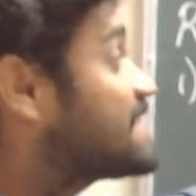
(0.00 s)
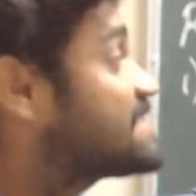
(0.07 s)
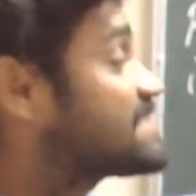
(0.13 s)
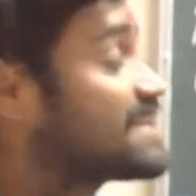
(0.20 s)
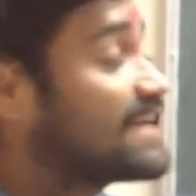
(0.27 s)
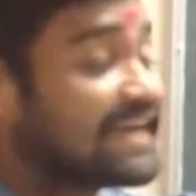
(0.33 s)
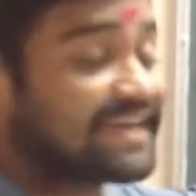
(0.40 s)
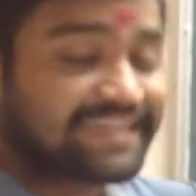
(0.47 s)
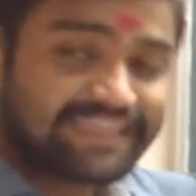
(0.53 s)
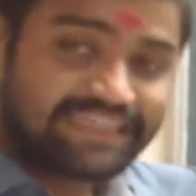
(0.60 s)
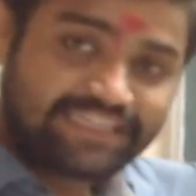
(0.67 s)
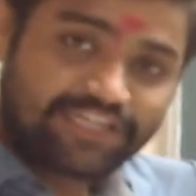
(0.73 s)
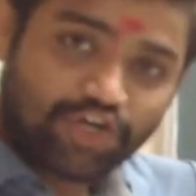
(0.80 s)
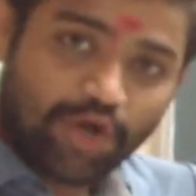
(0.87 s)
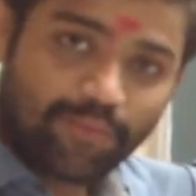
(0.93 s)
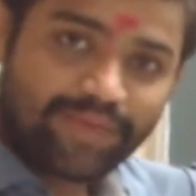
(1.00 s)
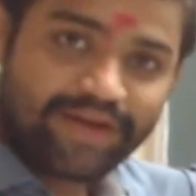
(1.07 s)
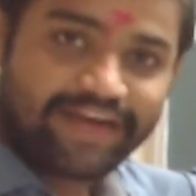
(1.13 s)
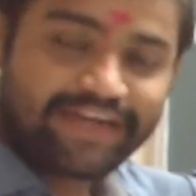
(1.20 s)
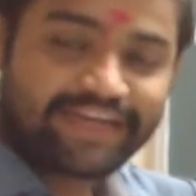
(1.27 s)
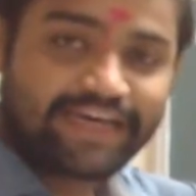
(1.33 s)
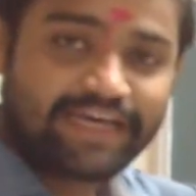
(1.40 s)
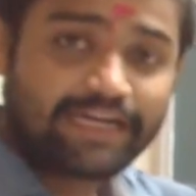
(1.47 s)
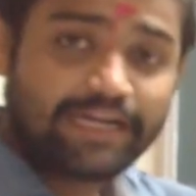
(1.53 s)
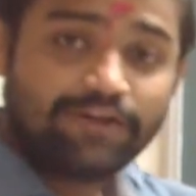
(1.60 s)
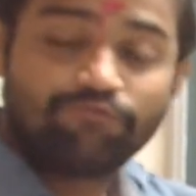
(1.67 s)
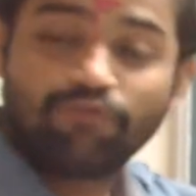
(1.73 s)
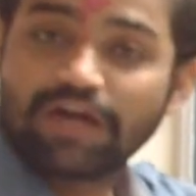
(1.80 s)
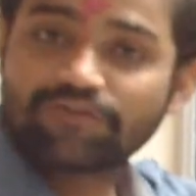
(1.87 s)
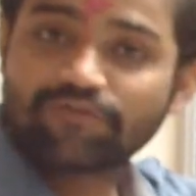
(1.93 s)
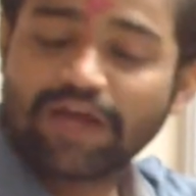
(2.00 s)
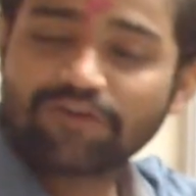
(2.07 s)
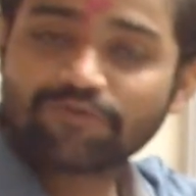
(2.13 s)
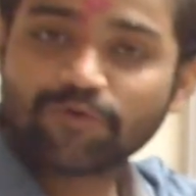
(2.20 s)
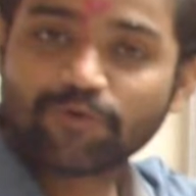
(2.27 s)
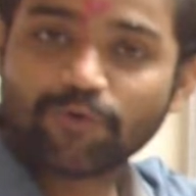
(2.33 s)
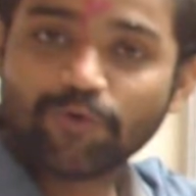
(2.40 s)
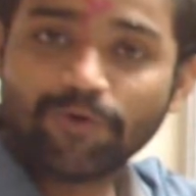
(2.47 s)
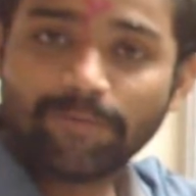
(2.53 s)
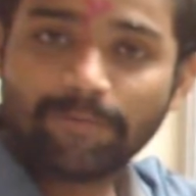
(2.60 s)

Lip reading: is greater than denominator, what we have to do?